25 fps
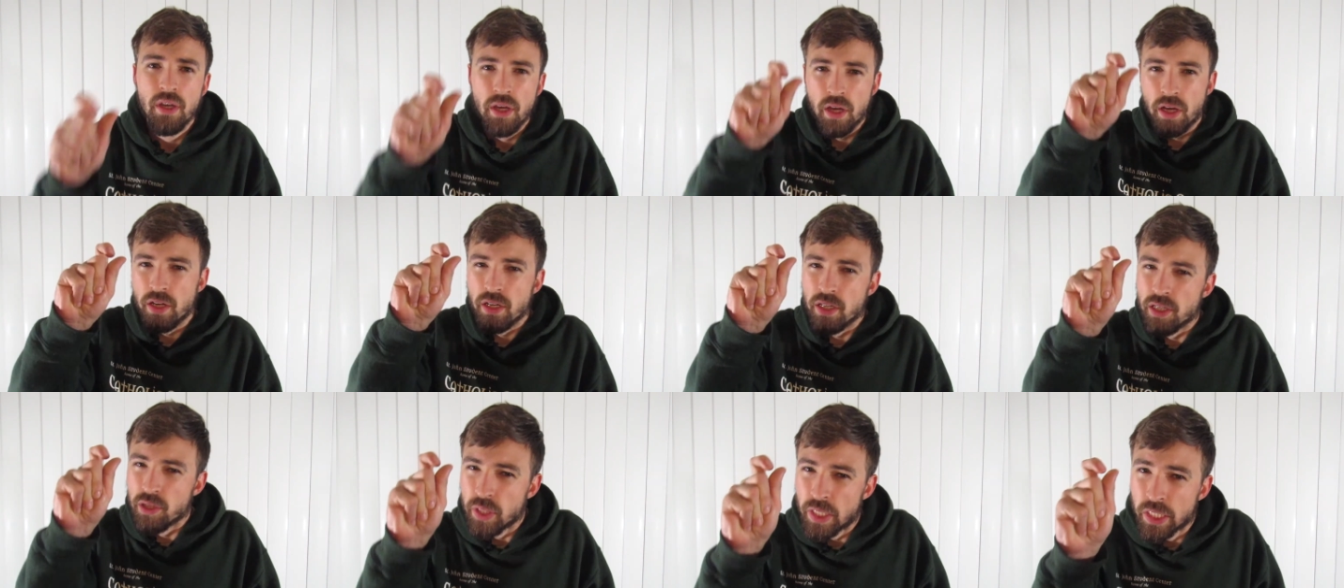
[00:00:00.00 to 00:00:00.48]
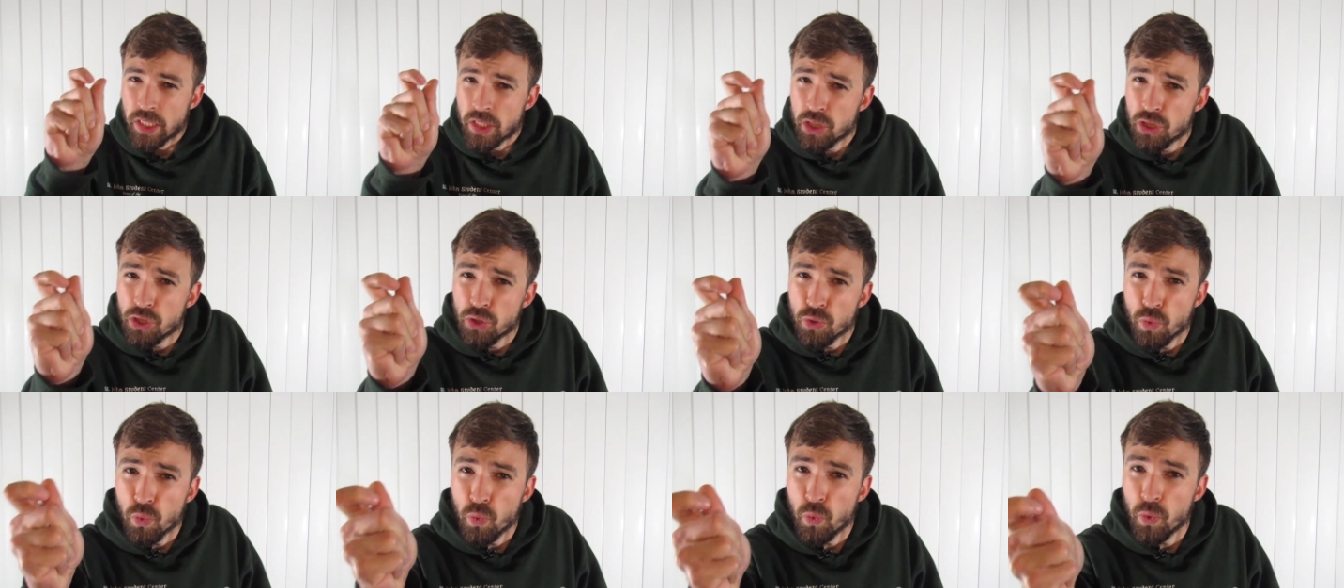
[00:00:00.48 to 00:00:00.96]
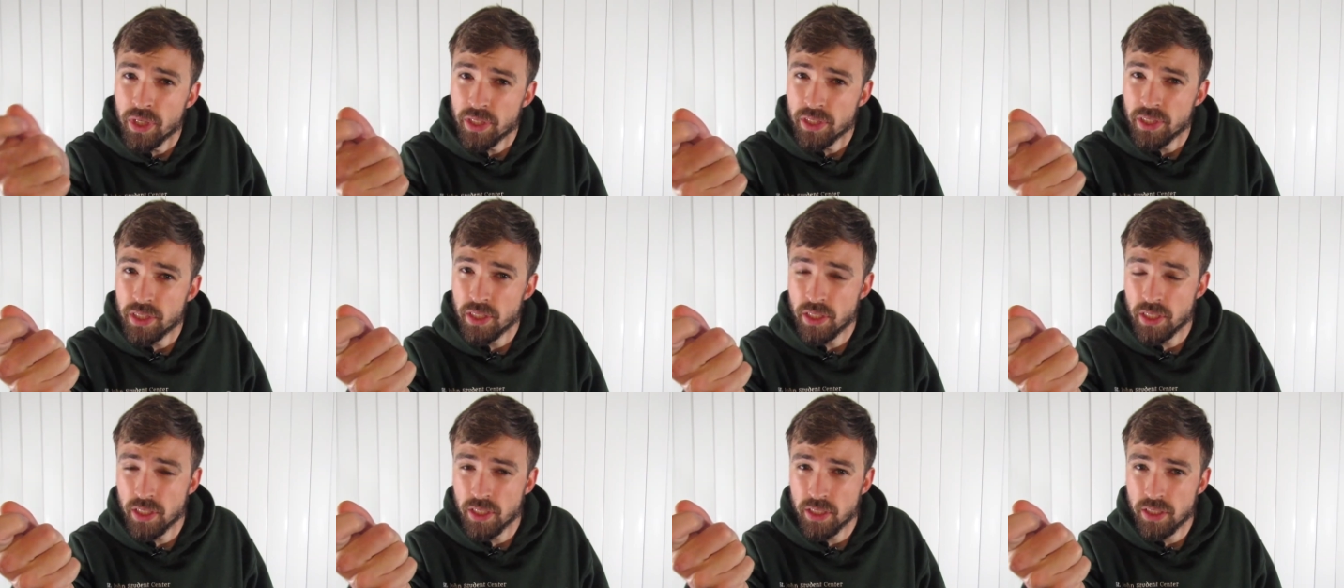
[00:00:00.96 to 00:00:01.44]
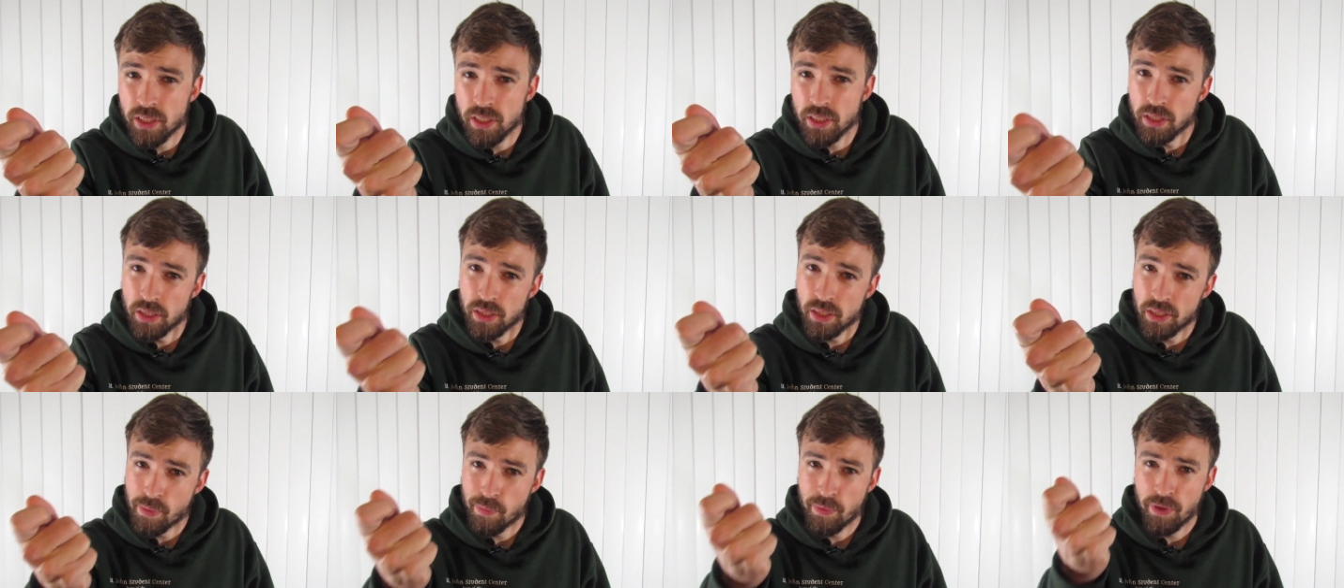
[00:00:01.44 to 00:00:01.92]
and then you twist it
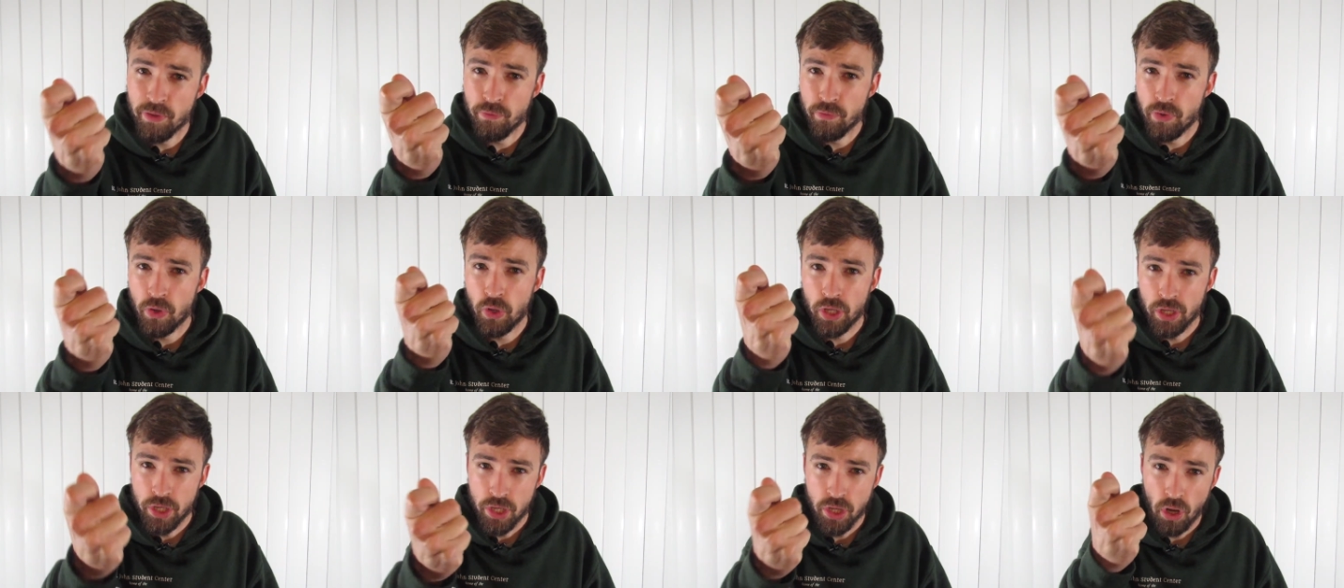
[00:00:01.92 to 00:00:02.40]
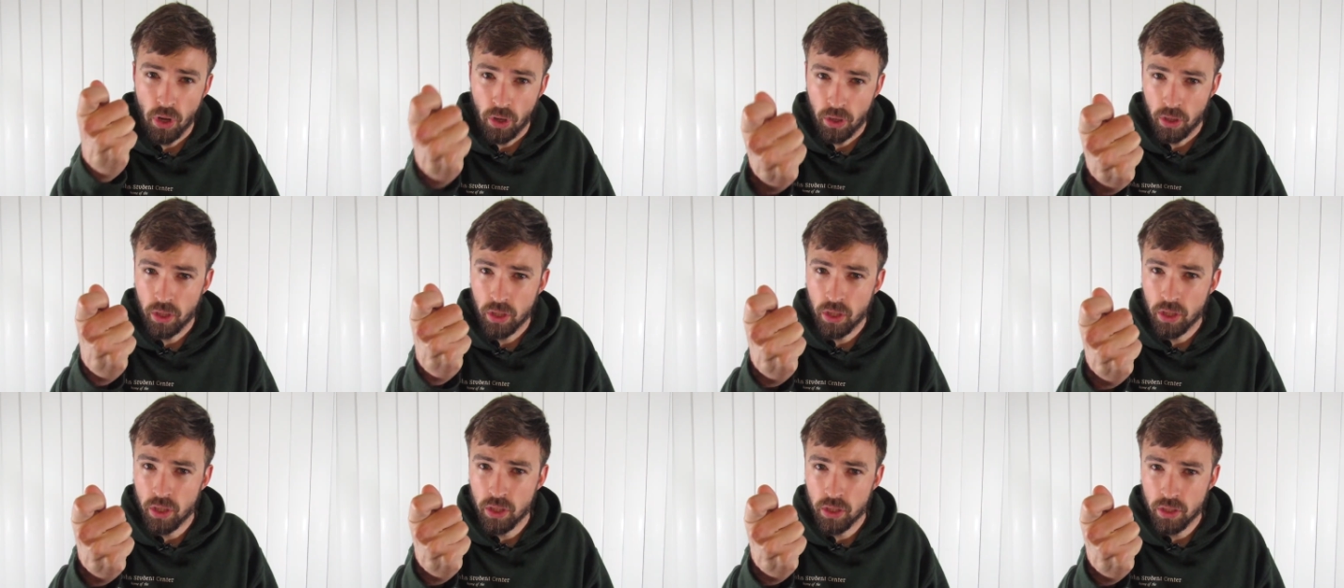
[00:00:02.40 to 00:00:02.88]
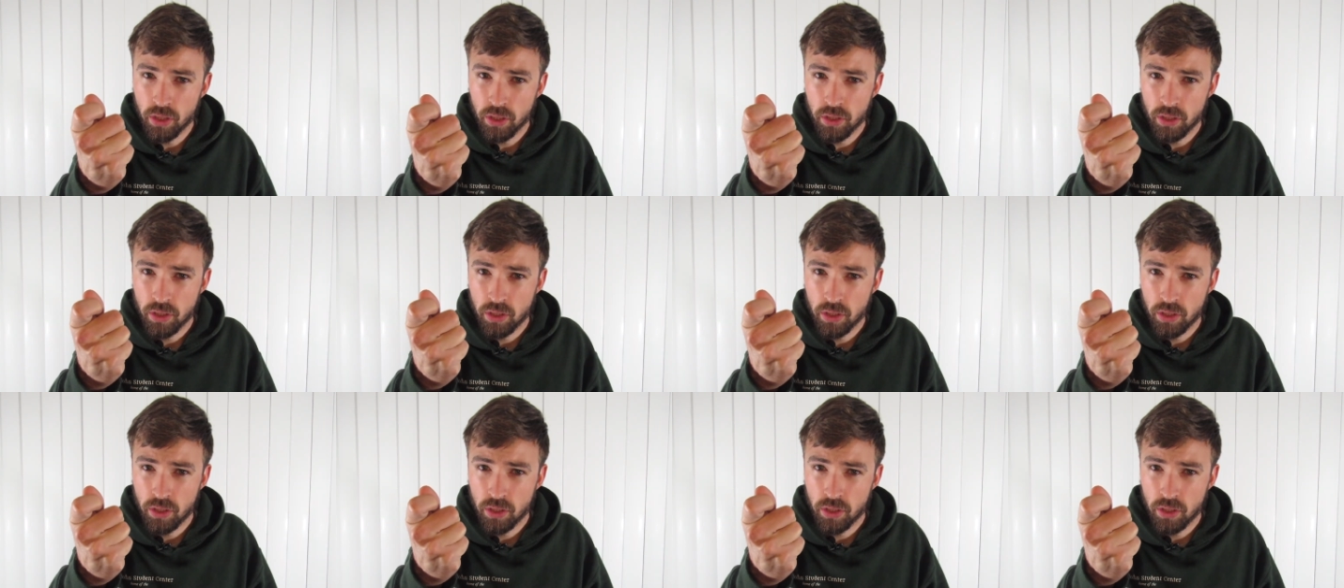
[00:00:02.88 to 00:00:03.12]
into something very dark.